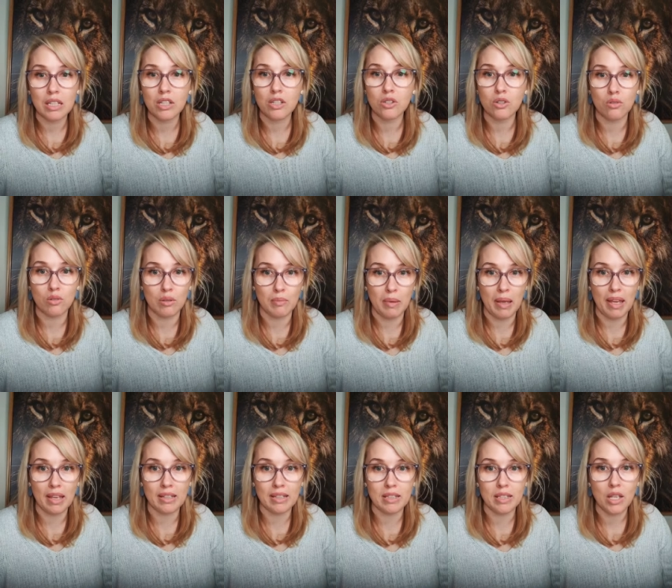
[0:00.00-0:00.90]
need to
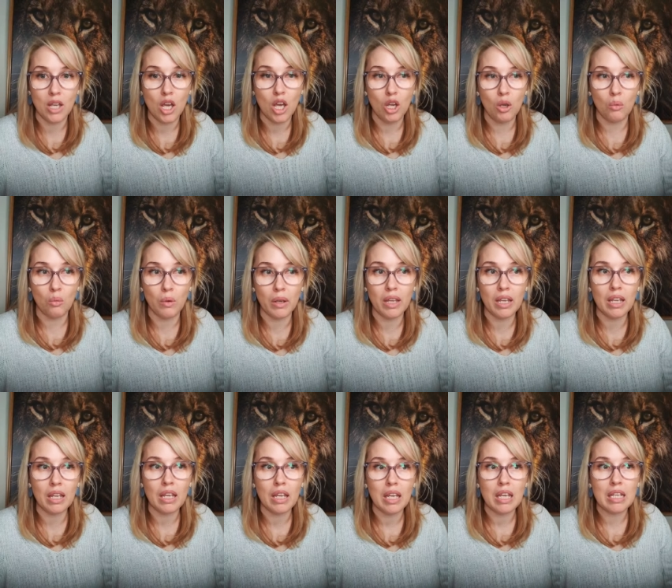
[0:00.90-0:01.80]
repent.
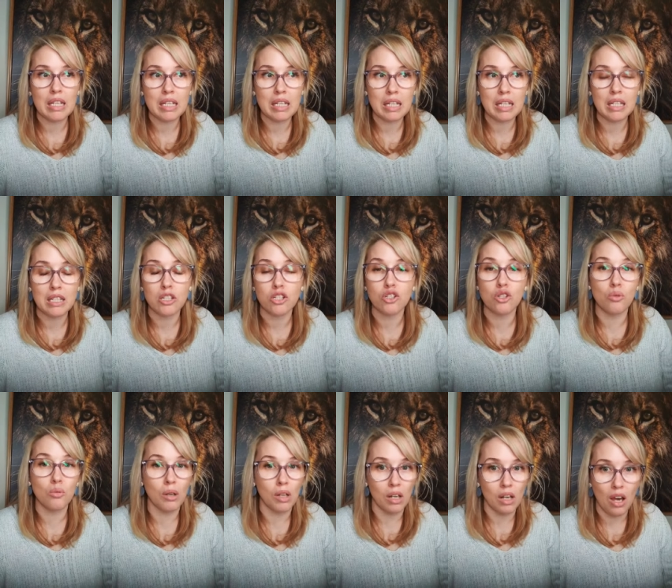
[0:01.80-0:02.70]
We
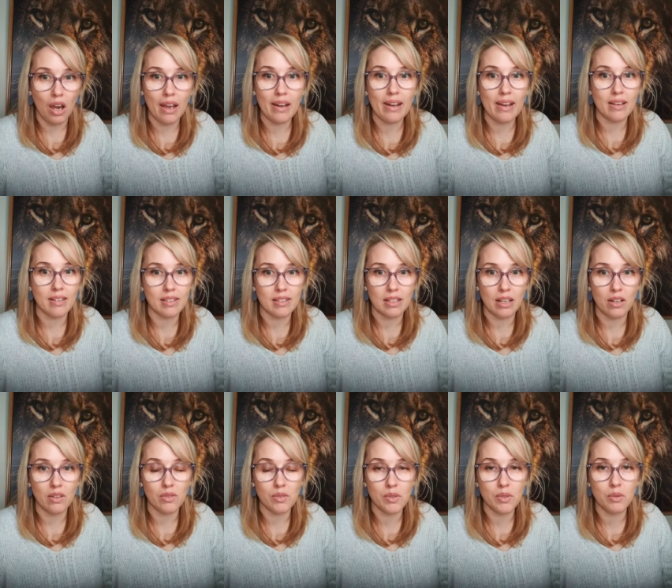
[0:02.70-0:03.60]
need to align
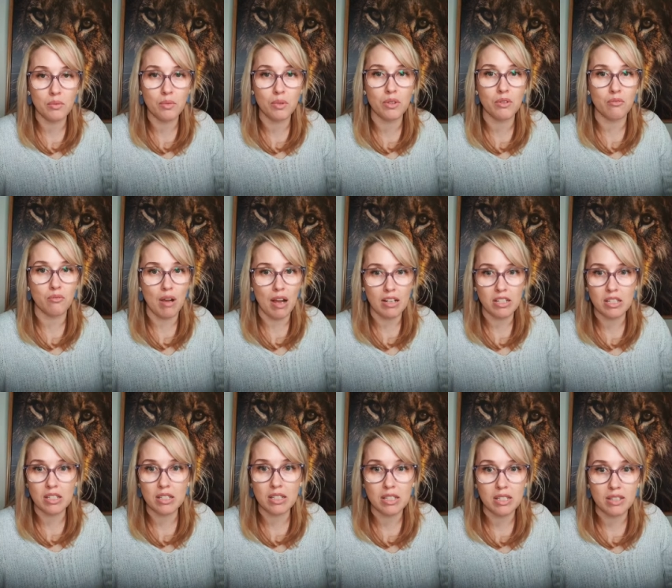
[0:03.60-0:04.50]
ourselves with the
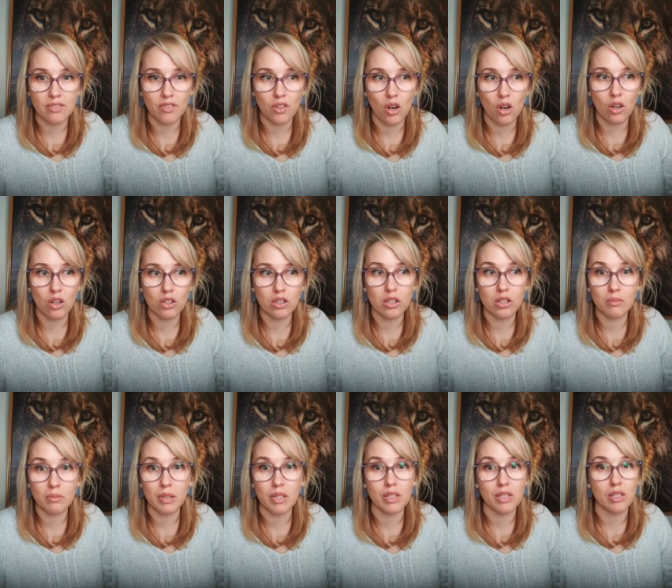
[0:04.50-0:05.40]
righteousness of
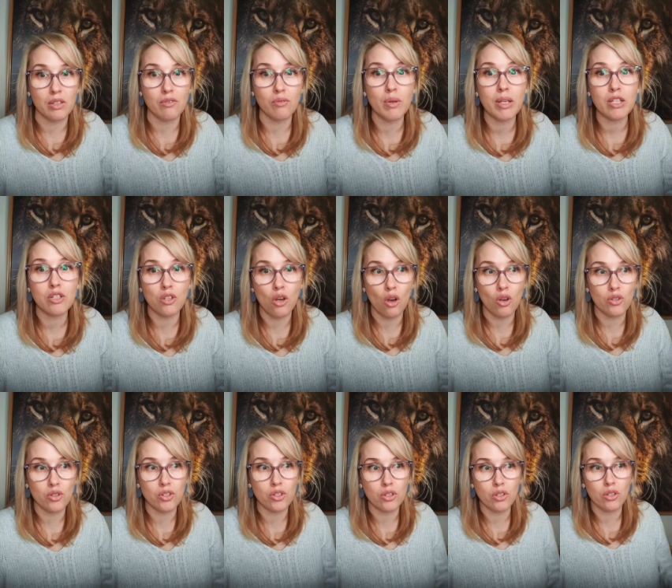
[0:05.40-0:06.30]
God because if we
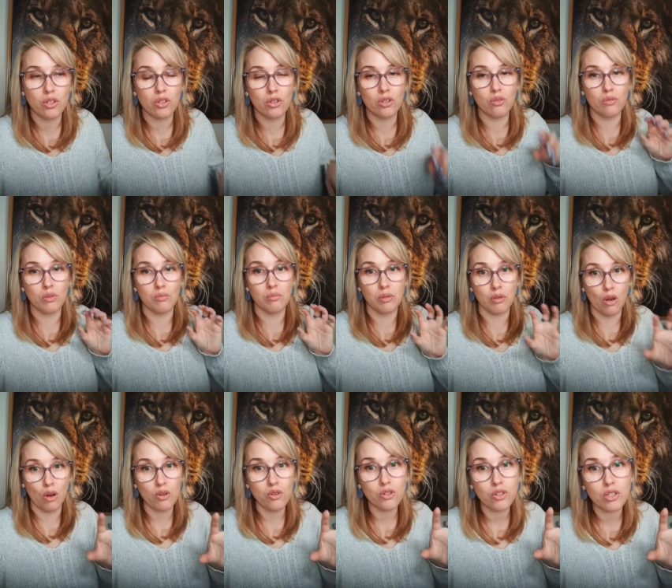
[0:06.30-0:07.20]
don't, the
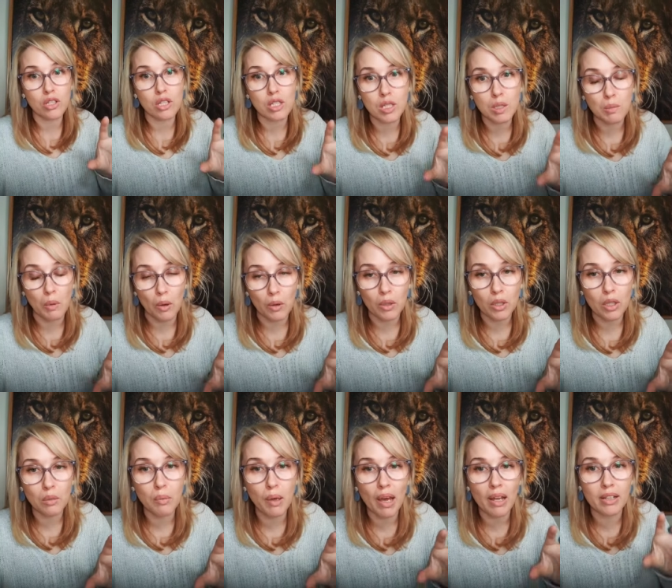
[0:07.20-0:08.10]
reproach that's
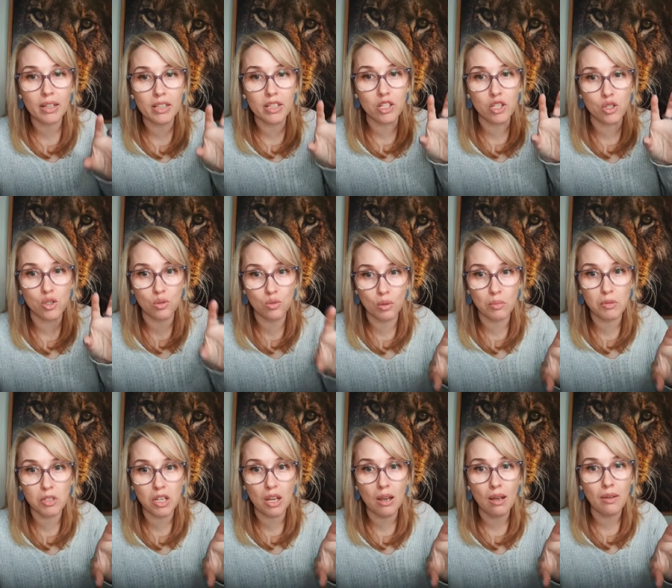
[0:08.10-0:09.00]
spoken about in this
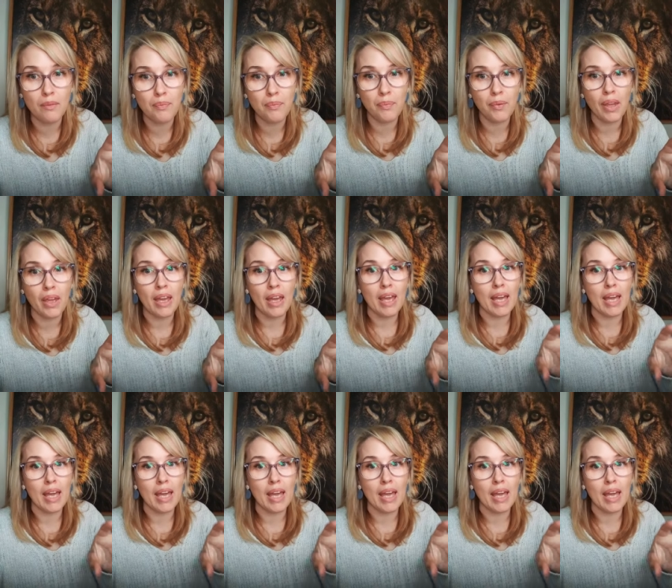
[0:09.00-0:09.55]
scripture